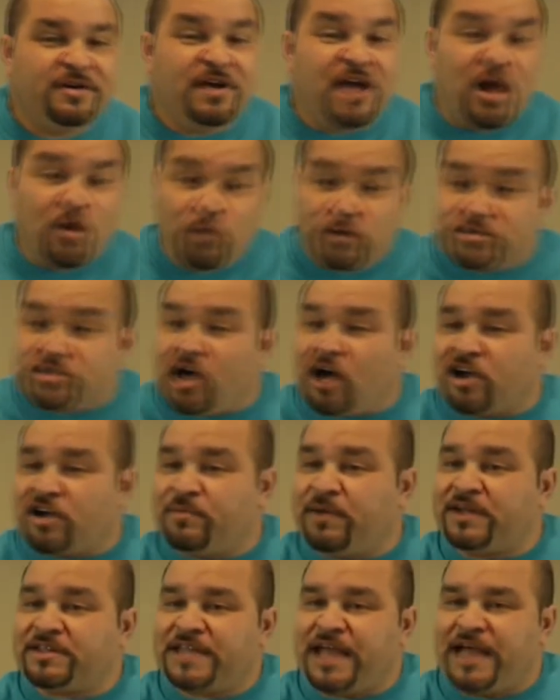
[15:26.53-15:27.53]
and we'll talk
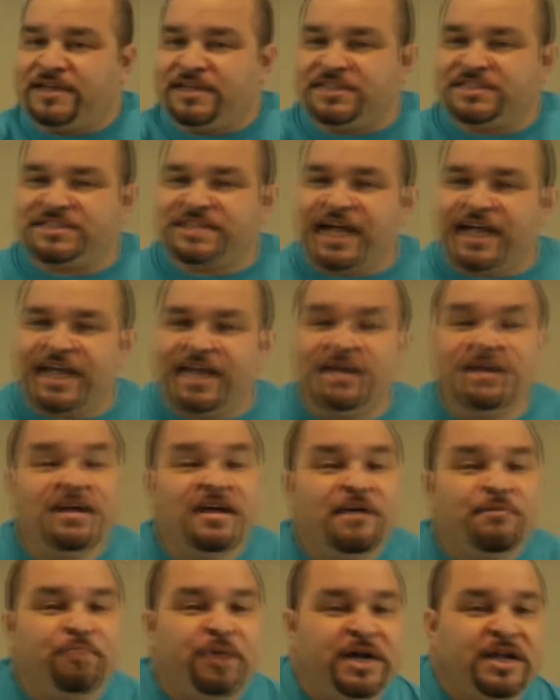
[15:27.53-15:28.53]
about that in a second,
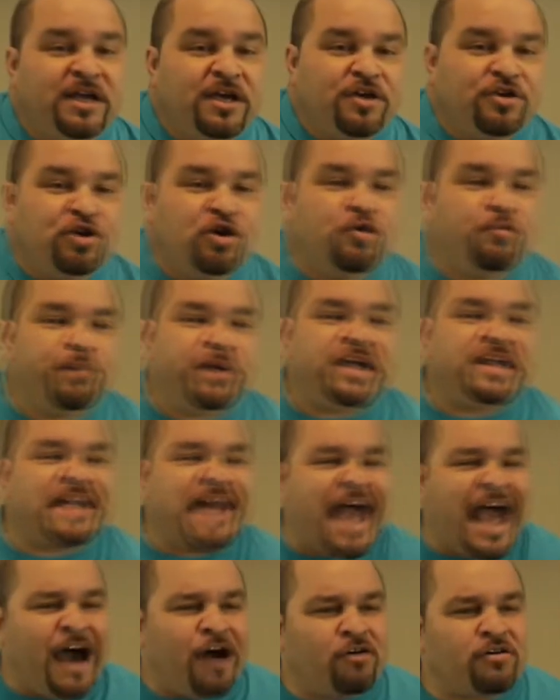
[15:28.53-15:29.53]
but you being
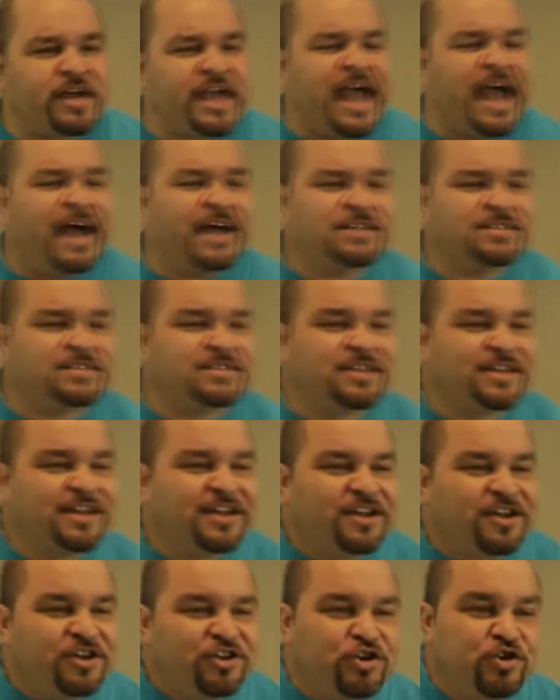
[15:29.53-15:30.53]
an outcast,
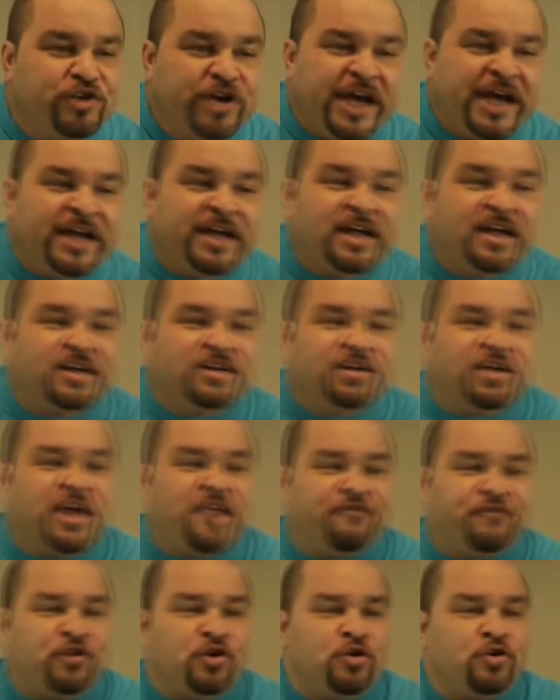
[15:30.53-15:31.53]
you can't,
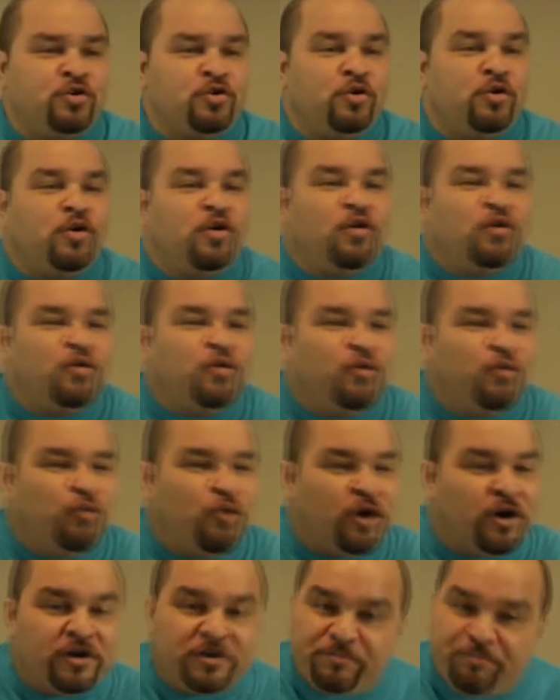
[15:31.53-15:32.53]
if you
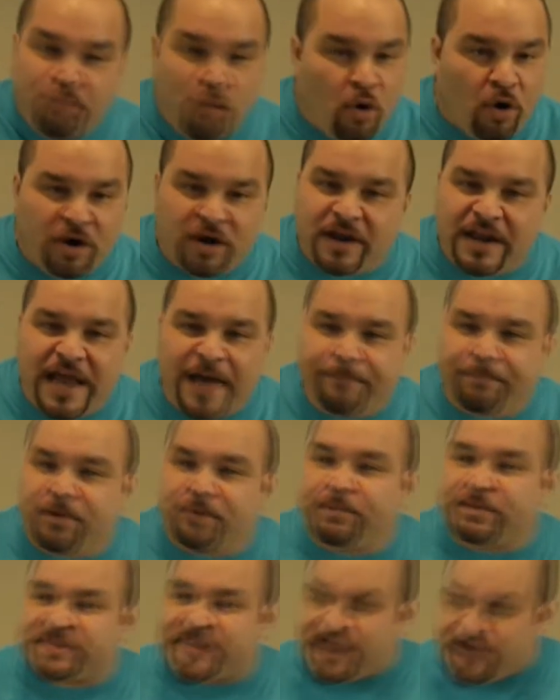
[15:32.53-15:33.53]
weren't born a leper,
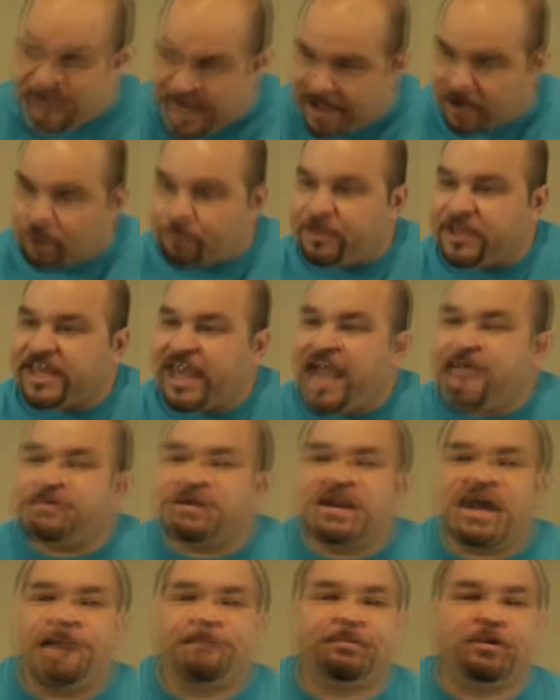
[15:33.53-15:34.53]
but then later became
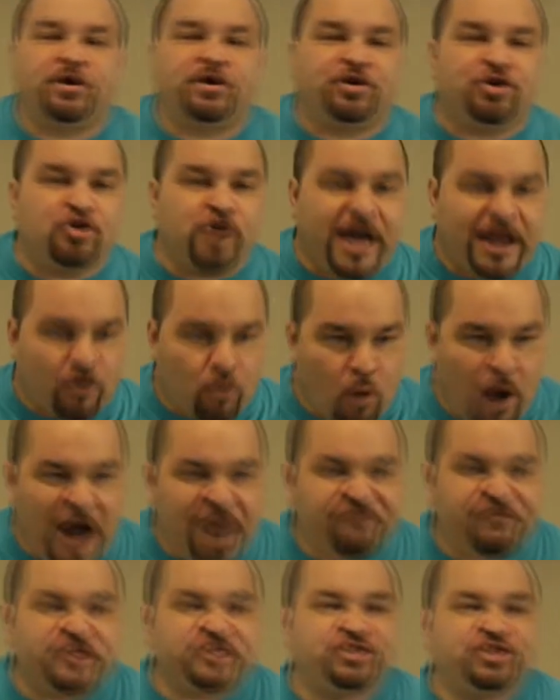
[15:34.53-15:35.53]
a leper and you had a
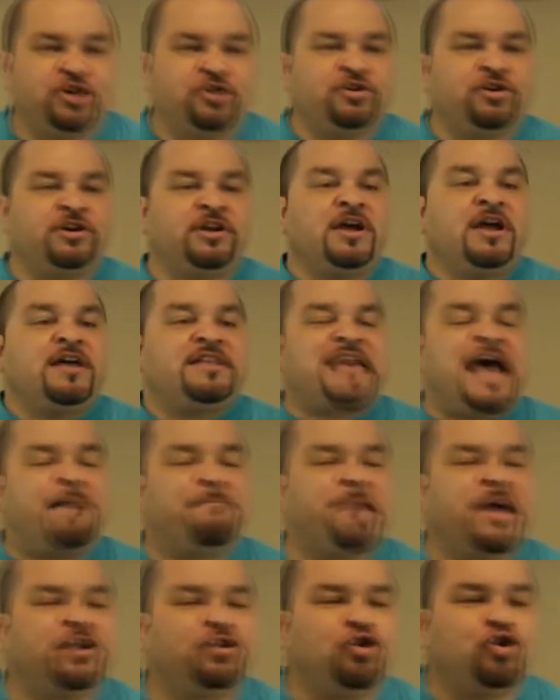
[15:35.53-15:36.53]
wife and children,
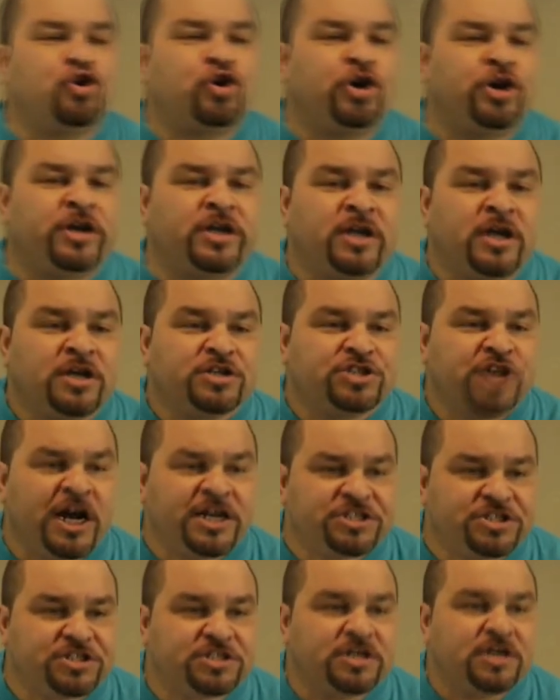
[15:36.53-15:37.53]
that meant you couldn't
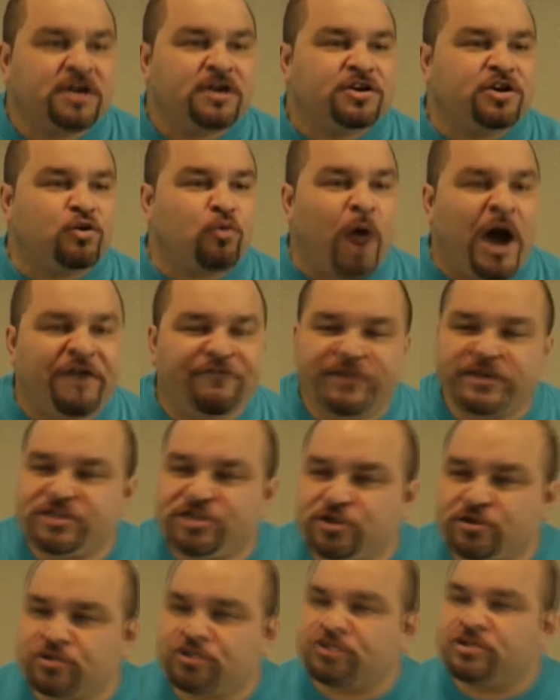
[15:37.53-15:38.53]
touch your wife and
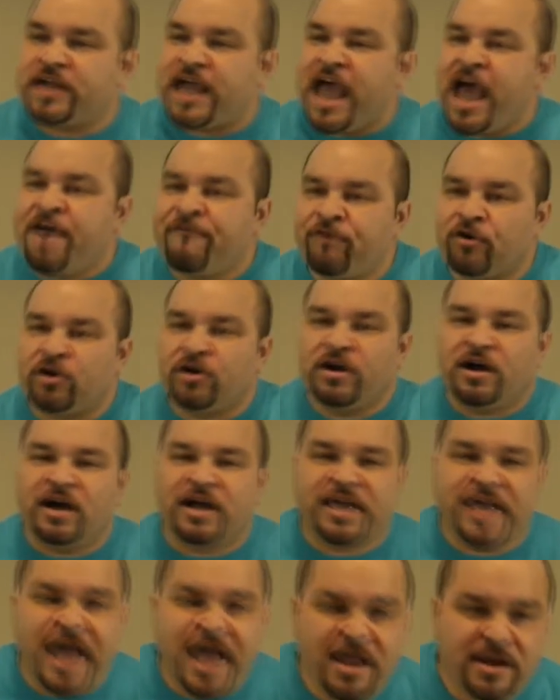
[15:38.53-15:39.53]
children ever
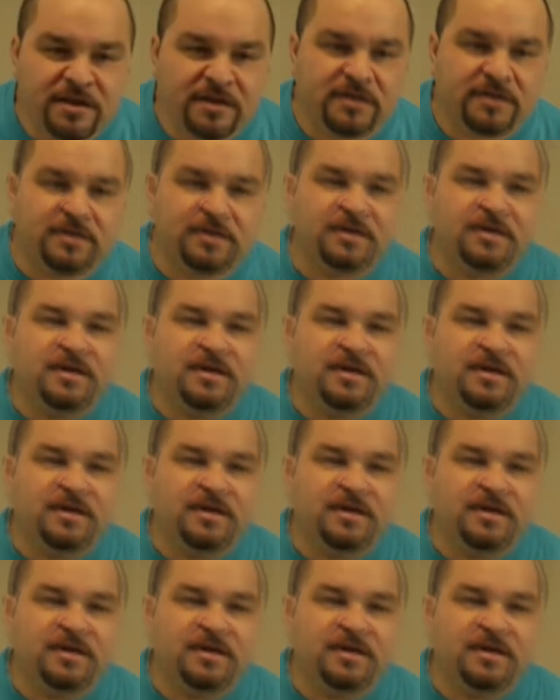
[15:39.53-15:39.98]
again.